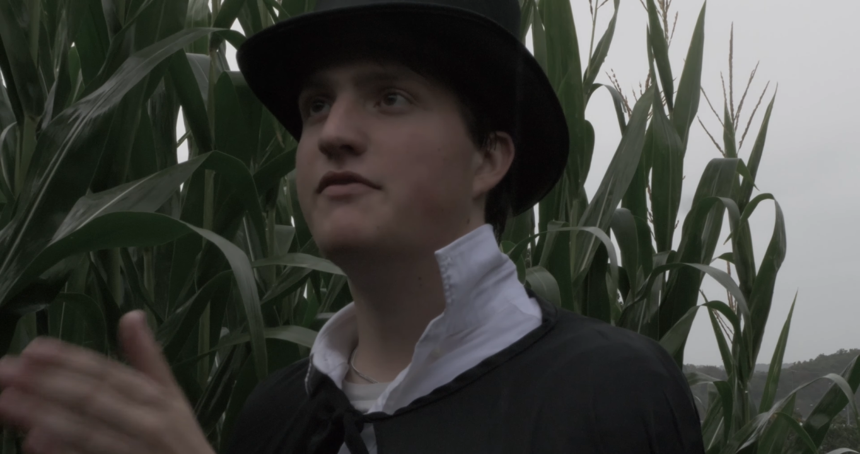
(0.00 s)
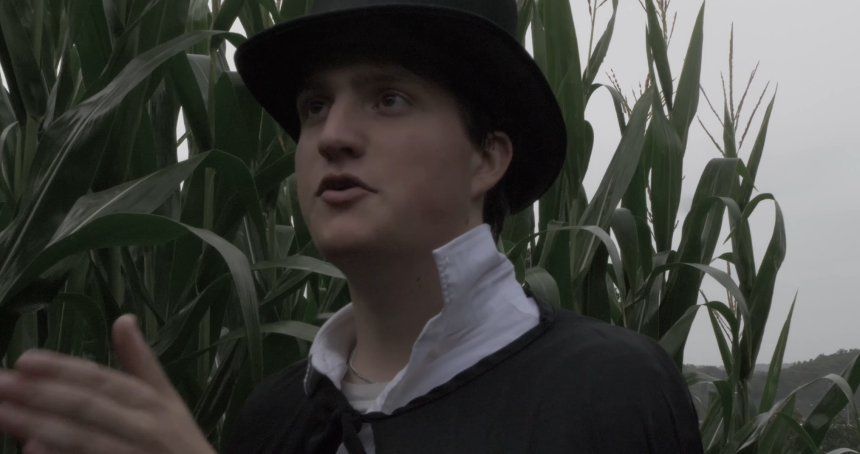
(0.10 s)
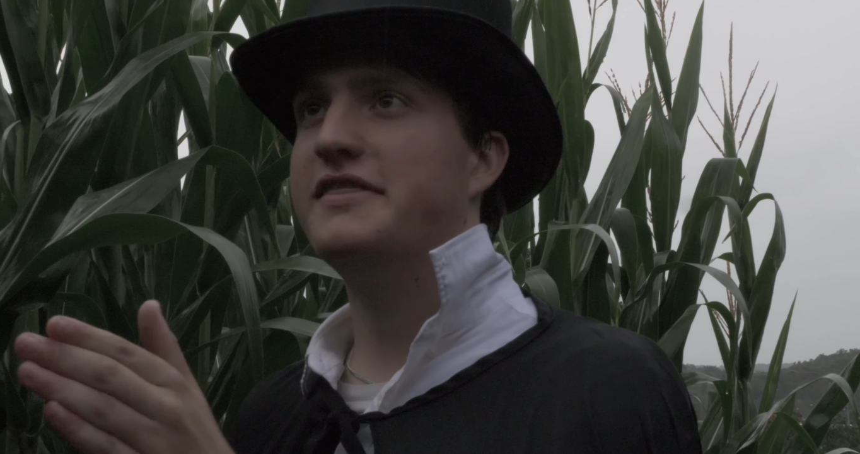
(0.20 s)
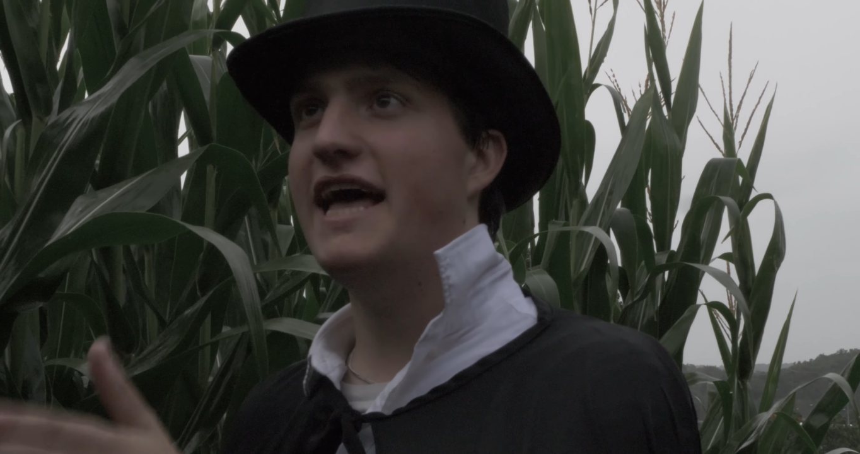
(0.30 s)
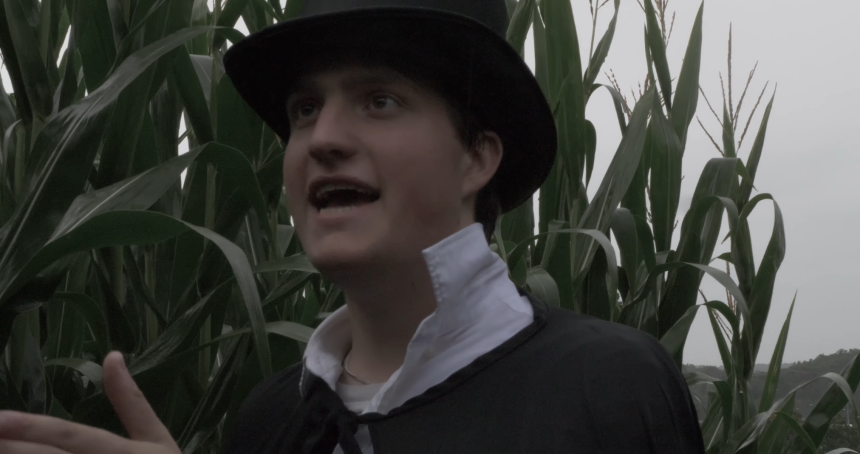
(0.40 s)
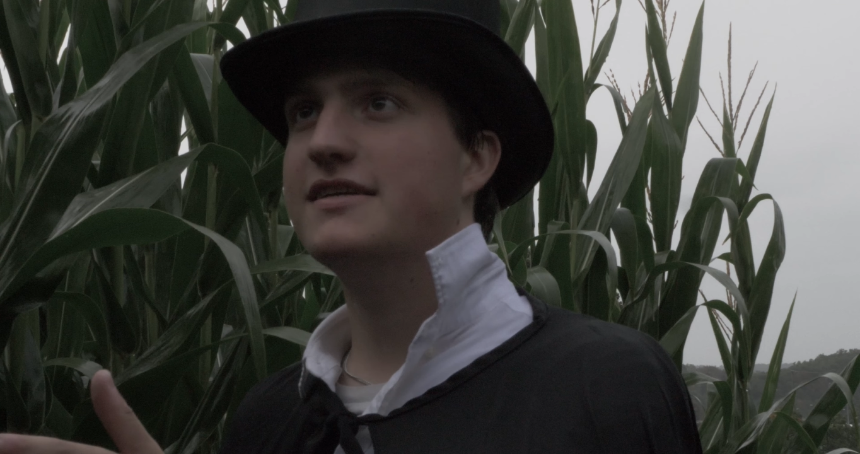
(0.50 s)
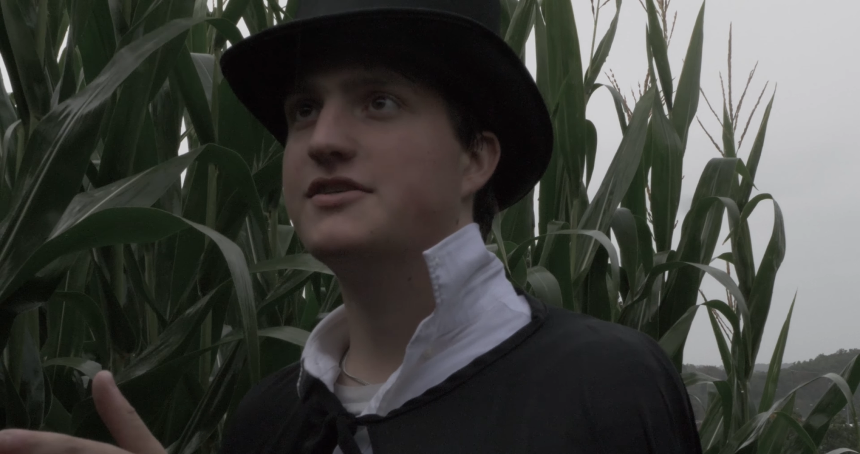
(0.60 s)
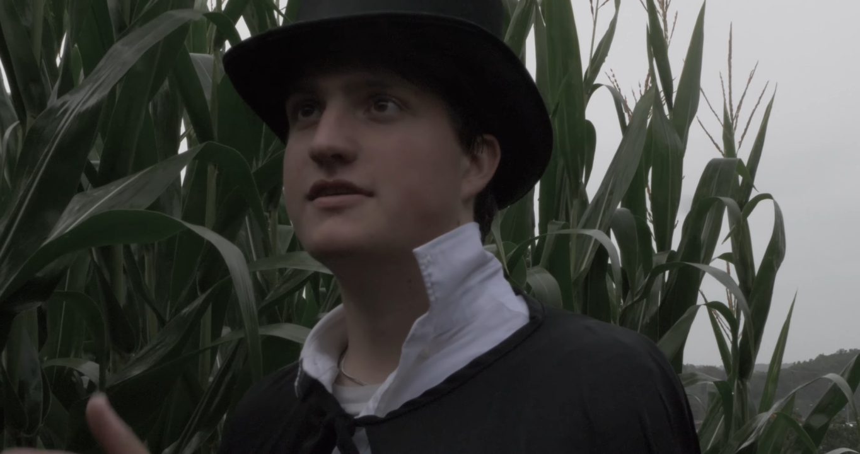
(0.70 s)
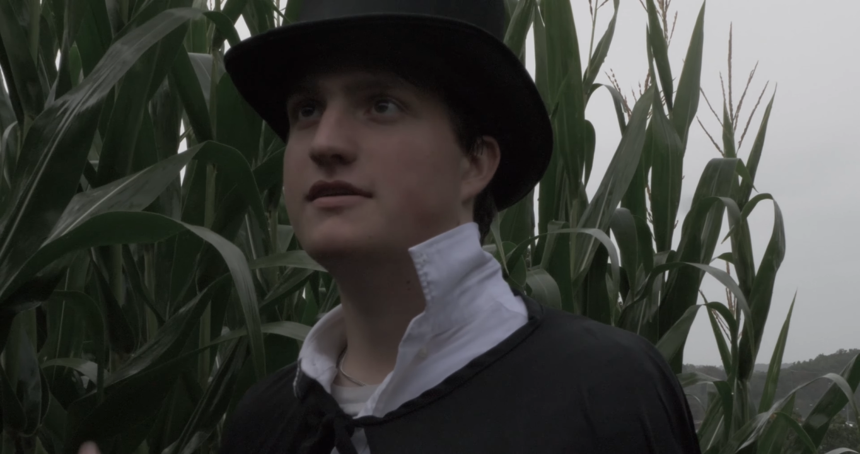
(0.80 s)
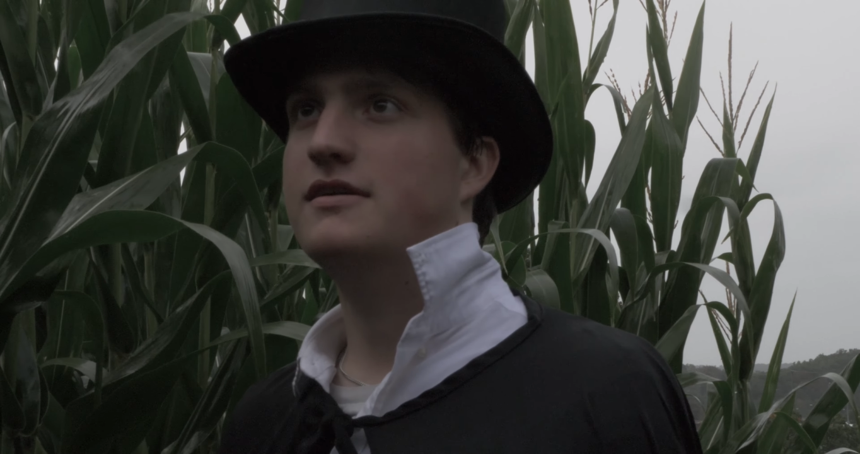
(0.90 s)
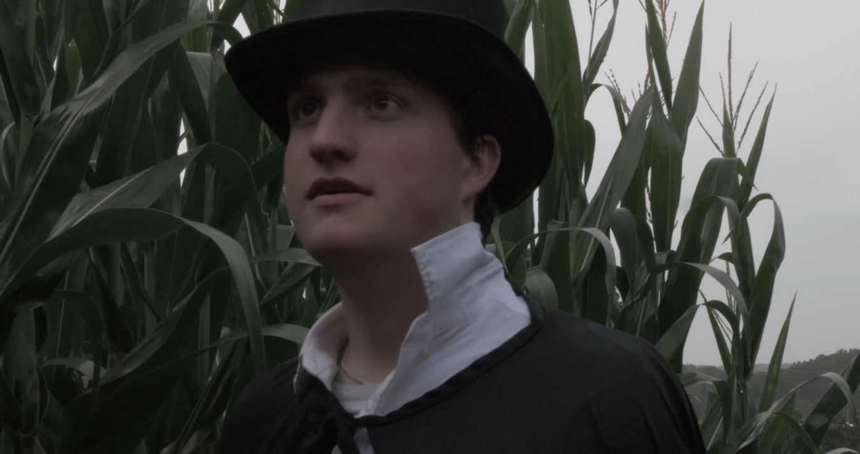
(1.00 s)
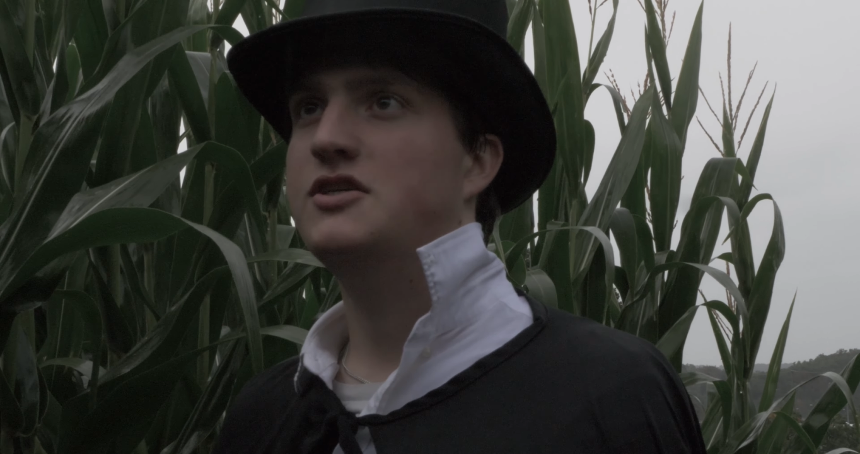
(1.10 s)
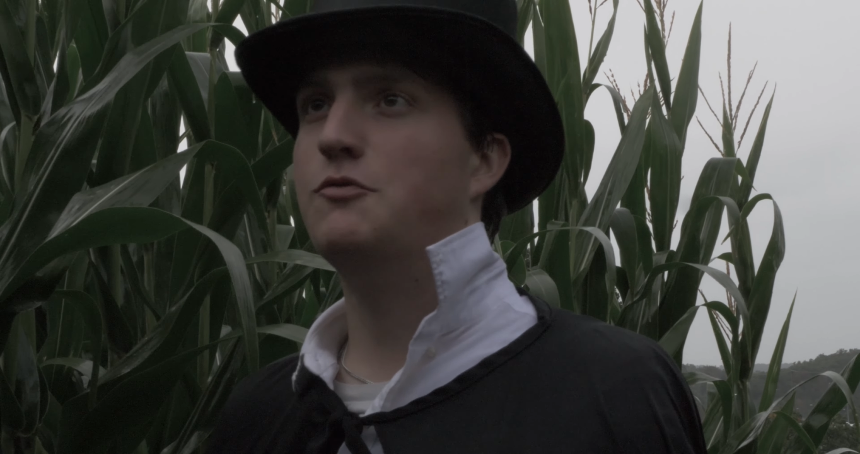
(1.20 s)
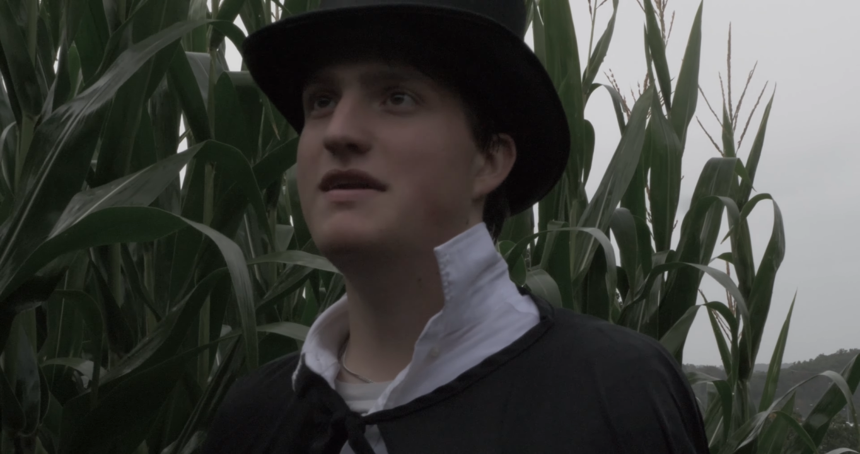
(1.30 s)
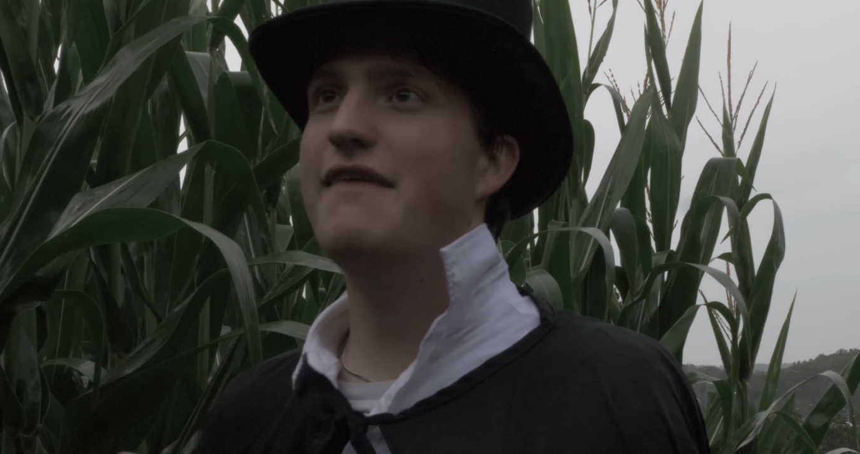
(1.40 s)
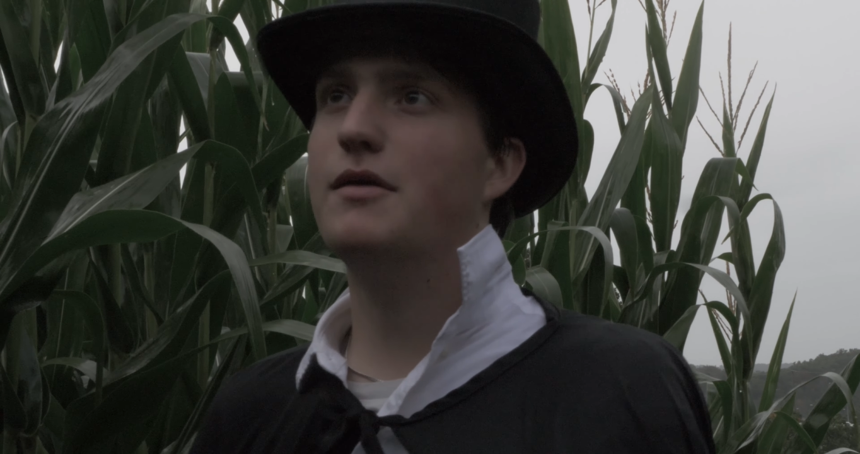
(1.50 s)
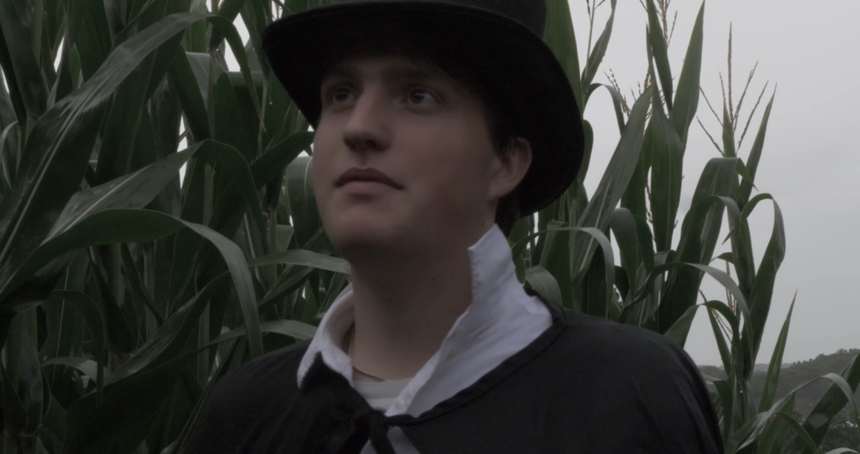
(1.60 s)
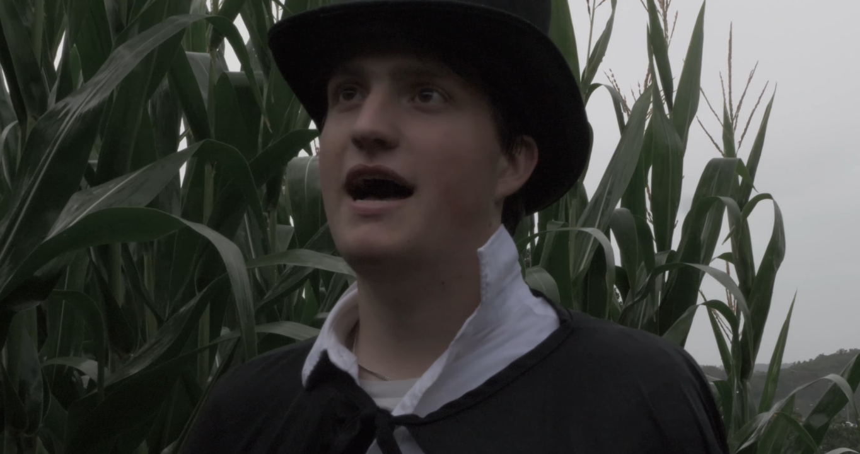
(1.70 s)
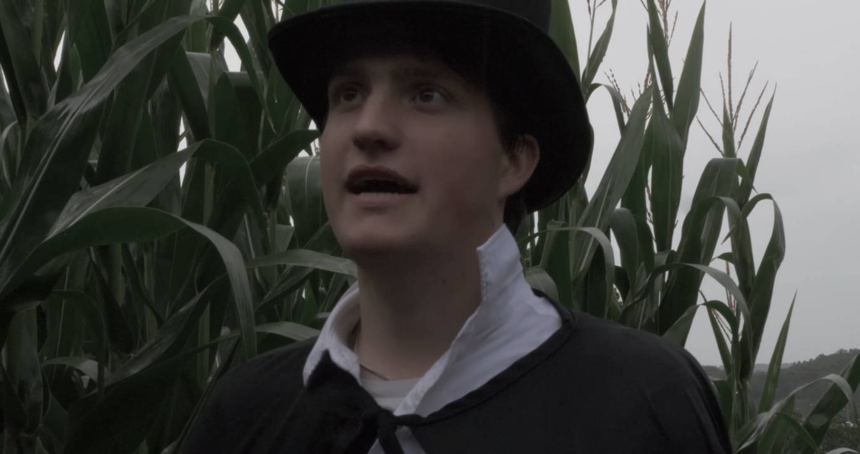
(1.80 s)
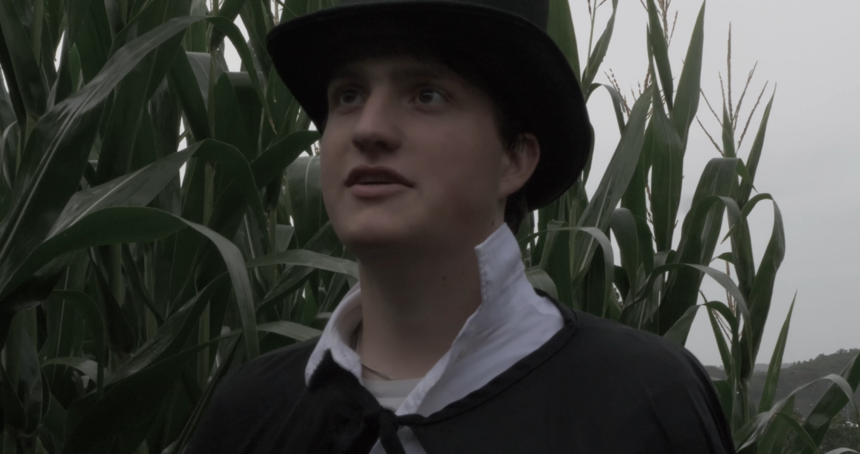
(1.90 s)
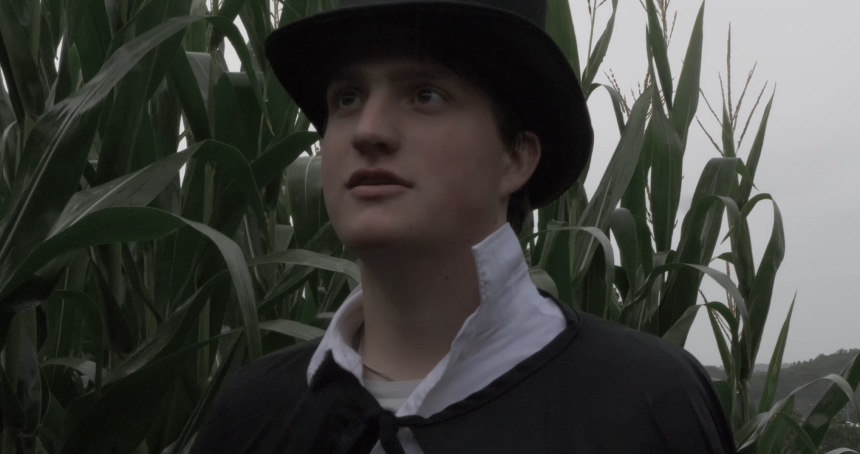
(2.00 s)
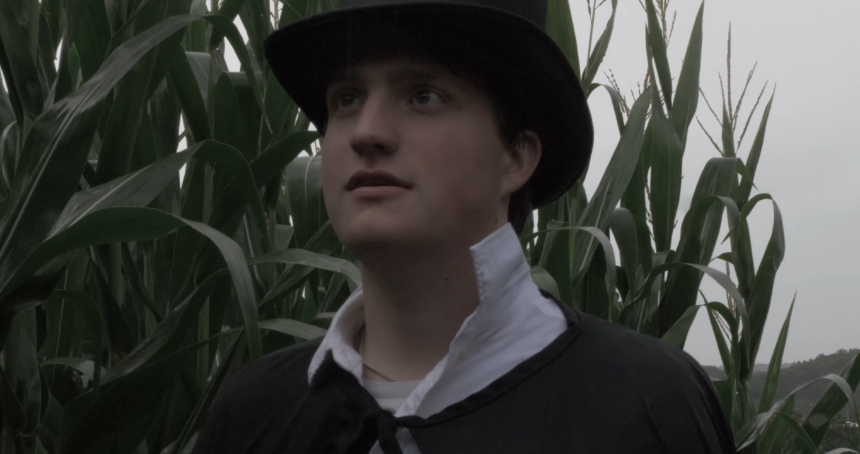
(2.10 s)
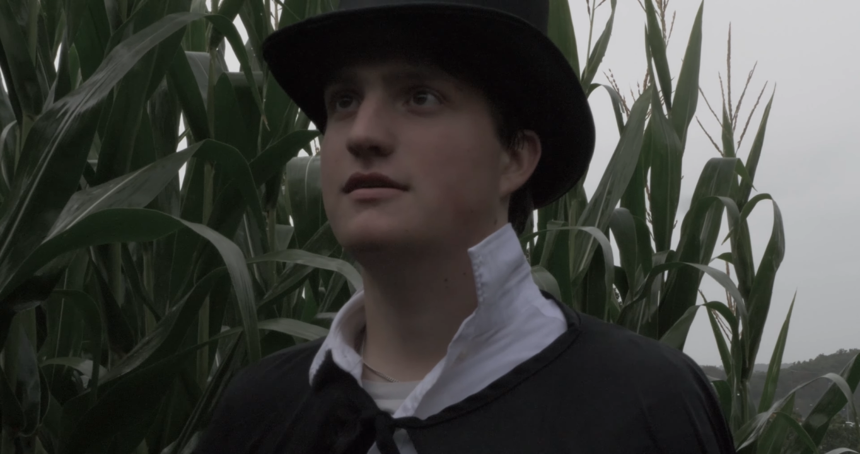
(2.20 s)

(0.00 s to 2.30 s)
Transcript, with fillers: of good thanks. She will never oblige.